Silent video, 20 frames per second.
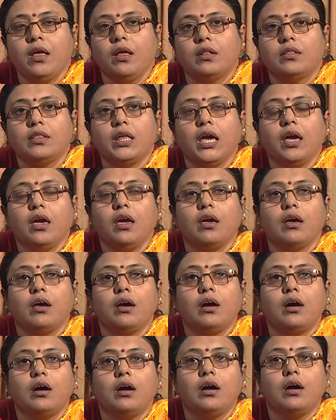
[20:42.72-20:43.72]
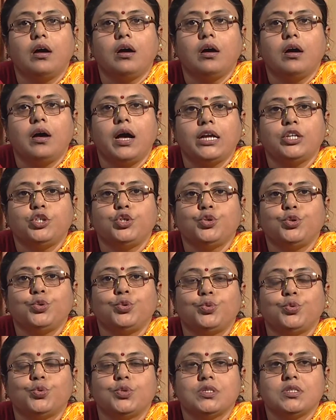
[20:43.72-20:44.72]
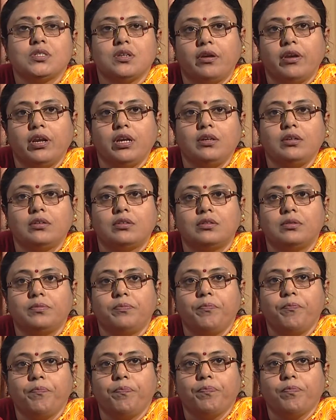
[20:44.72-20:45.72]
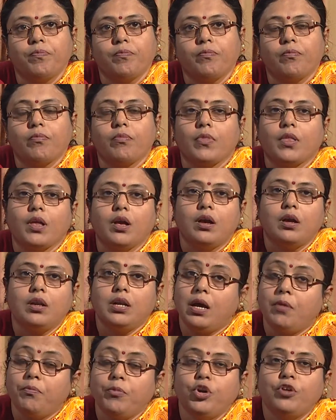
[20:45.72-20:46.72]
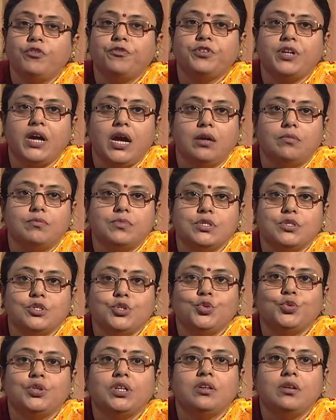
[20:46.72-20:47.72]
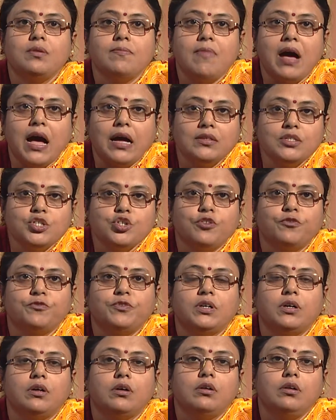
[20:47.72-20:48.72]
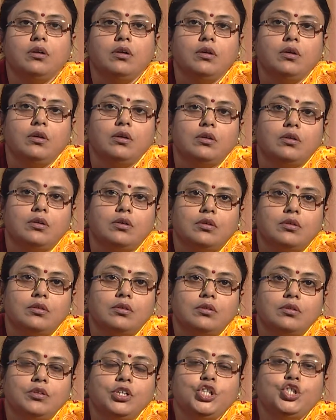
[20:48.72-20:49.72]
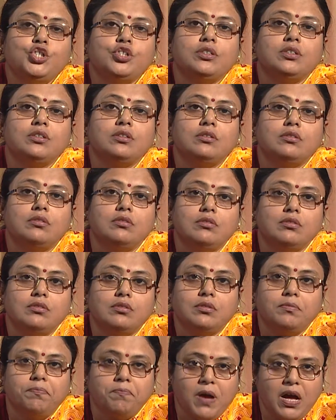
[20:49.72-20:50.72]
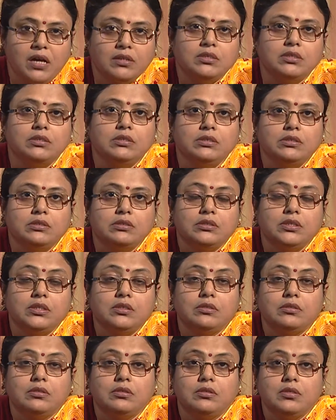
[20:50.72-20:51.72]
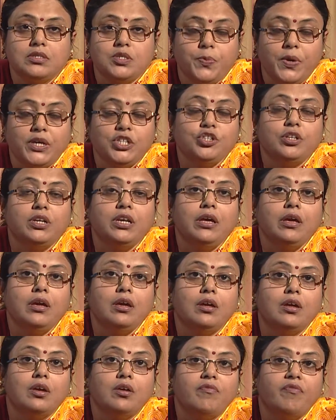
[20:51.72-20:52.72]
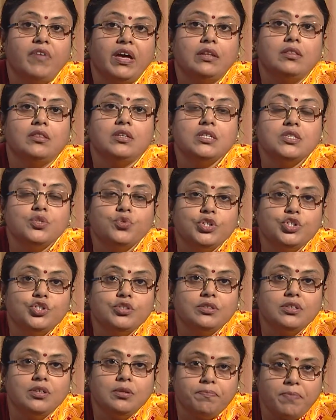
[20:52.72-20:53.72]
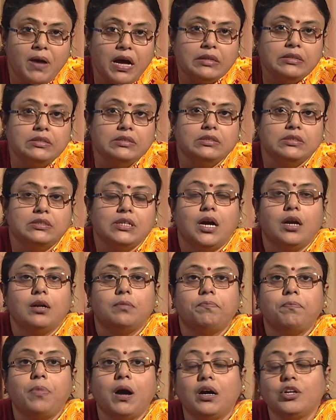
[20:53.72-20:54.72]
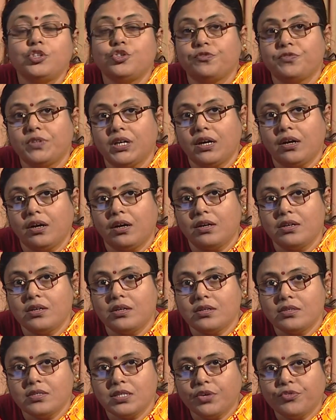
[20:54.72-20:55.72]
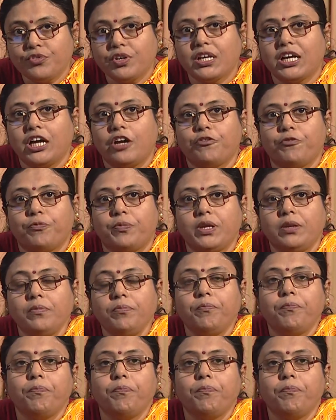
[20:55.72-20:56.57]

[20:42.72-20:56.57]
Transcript: they had to surrender a number of times to the demands of the regional parties, especially when these regional parties are part of the central government,